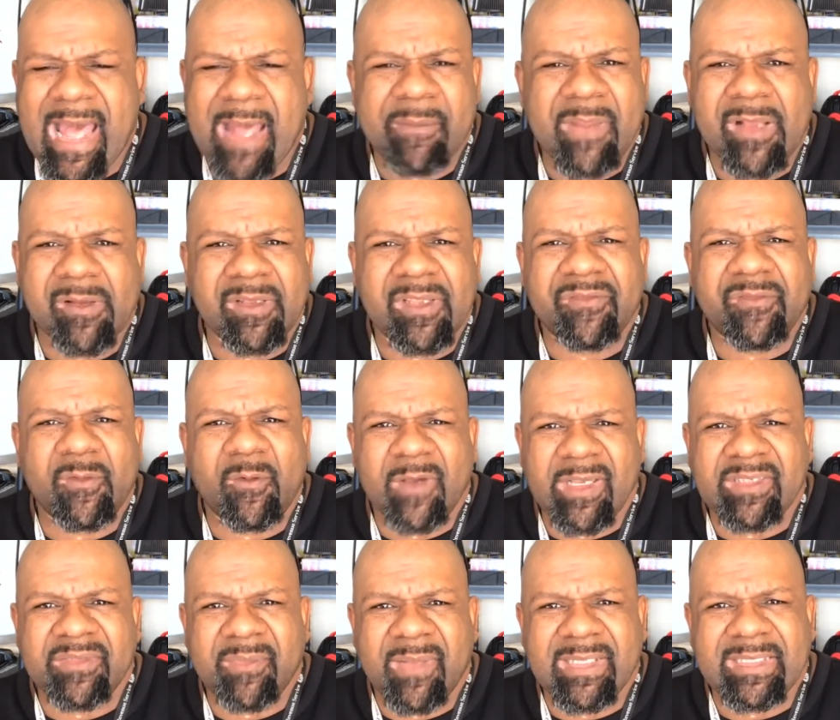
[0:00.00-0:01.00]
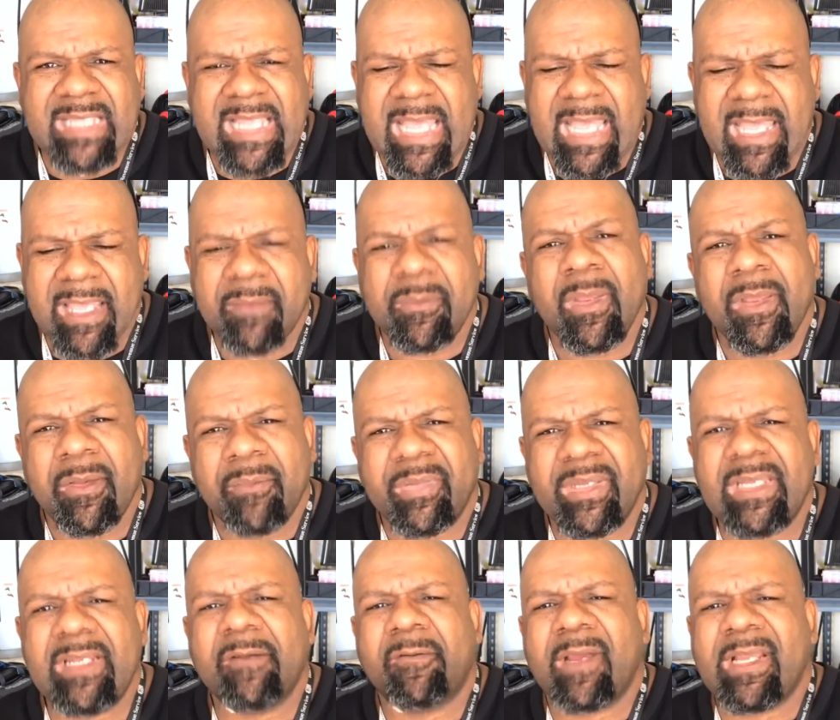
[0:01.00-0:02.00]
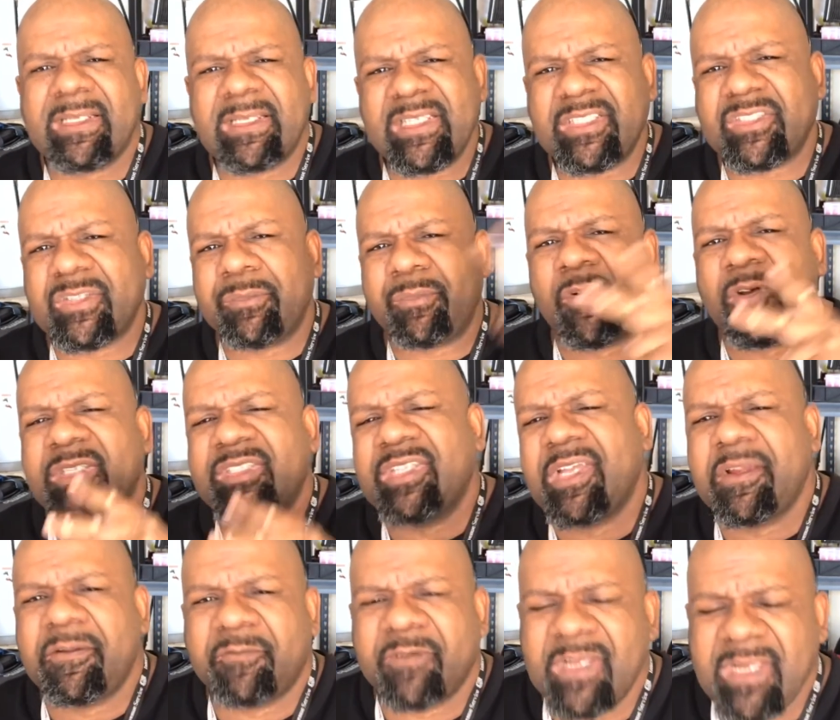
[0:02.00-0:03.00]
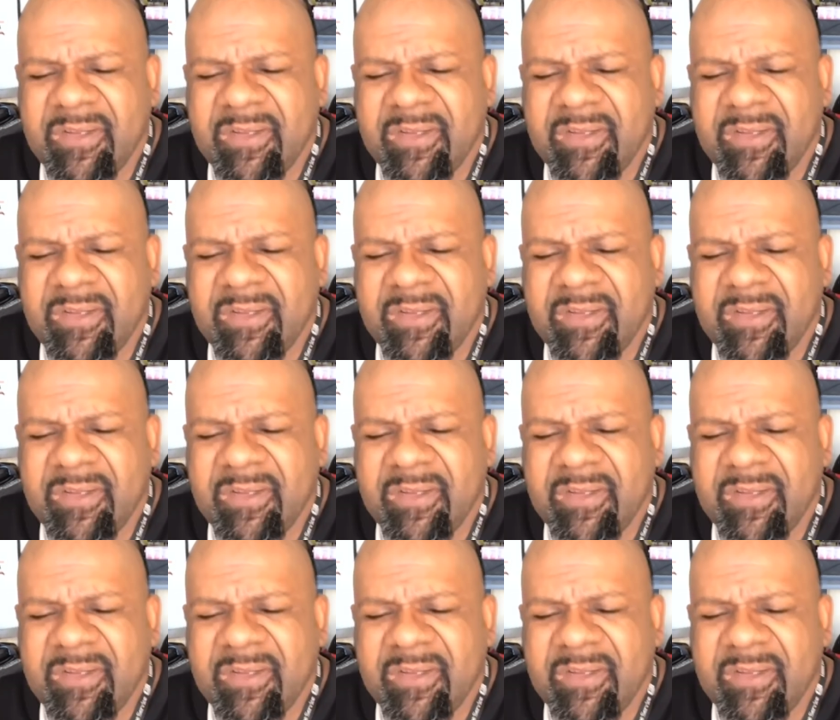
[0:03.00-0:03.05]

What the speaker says: I'm not gonna even waste my time. But anyway, this your boy Jay Reed